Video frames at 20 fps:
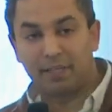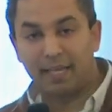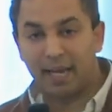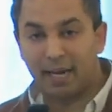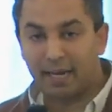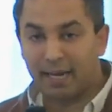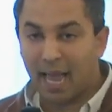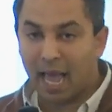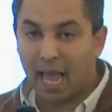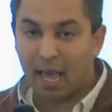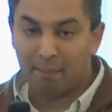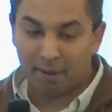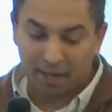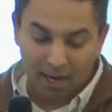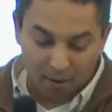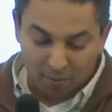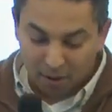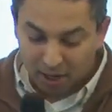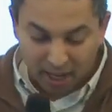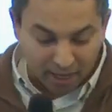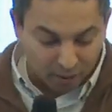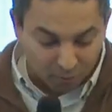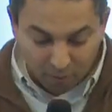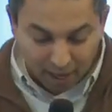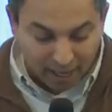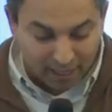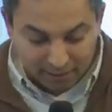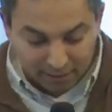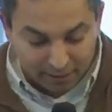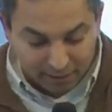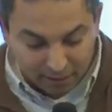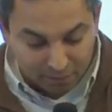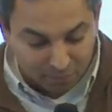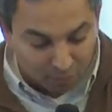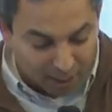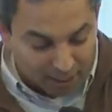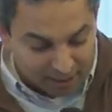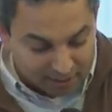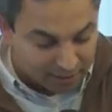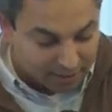to get a cab. And now we're like, why
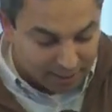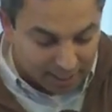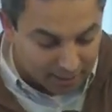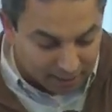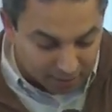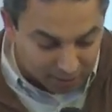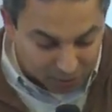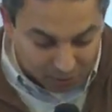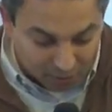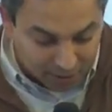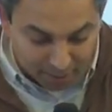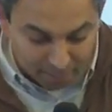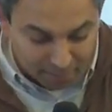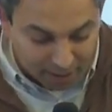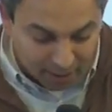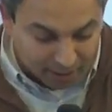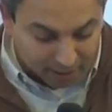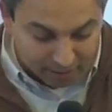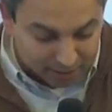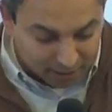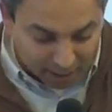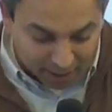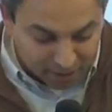is it taking 3 minutes?